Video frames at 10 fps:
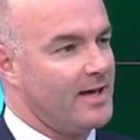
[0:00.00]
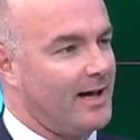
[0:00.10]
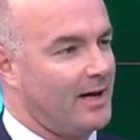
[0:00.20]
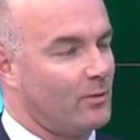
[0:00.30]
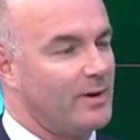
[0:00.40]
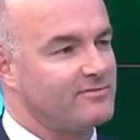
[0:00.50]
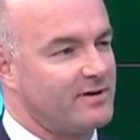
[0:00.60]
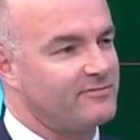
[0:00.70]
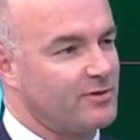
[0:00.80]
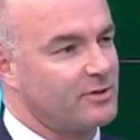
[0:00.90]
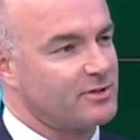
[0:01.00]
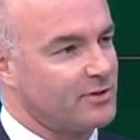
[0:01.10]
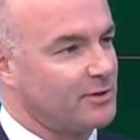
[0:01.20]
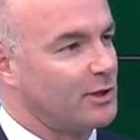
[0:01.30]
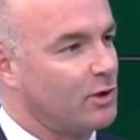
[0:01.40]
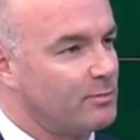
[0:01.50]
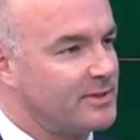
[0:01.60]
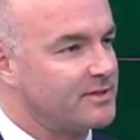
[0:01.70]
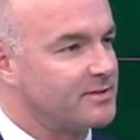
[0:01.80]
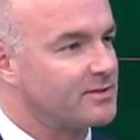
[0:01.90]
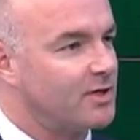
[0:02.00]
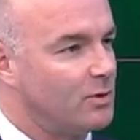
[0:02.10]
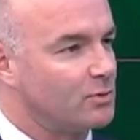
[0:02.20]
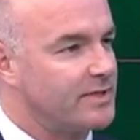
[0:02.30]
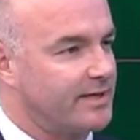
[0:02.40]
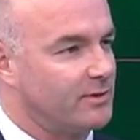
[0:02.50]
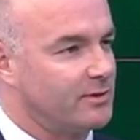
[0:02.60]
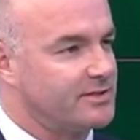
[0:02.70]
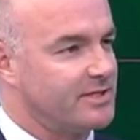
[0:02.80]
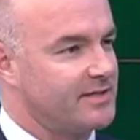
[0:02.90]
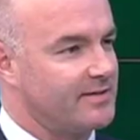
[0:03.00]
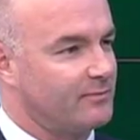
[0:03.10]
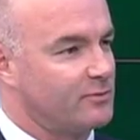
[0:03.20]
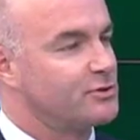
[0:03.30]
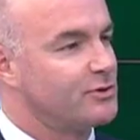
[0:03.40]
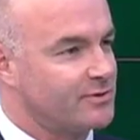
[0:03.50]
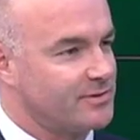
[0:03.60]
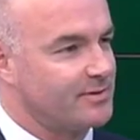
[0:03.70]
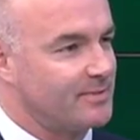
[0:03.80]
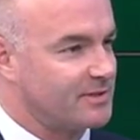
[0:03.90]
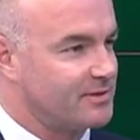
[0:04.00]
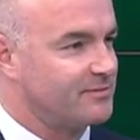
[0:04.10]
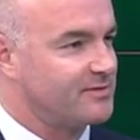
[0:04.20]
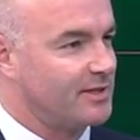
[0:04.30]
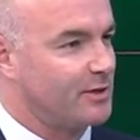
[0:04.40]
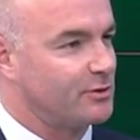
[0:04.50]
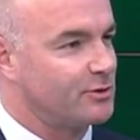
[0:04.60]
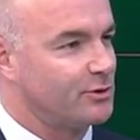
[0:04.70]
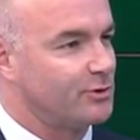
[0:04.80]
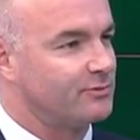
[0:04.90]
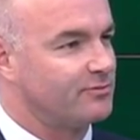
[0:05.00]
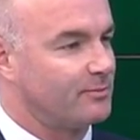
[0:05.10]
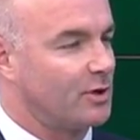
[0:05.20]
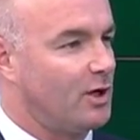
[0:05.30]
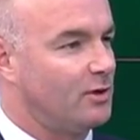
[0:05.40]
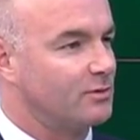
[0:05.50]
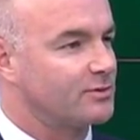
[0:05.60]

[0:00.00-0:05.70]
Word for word: Uh, we're very focused on the low emissions coal technology that reduces emissions of CO2 from coal.